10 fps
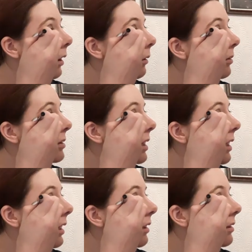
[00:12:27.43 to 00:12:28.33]
I will
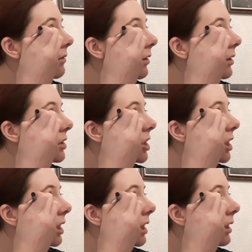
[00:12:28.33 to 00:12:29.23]
say it is very
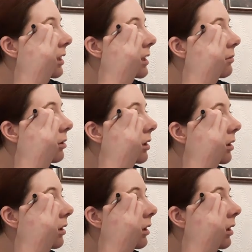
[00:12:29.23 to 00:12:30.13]
chunky, this
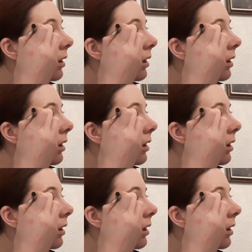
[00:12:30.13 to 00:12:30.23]
one.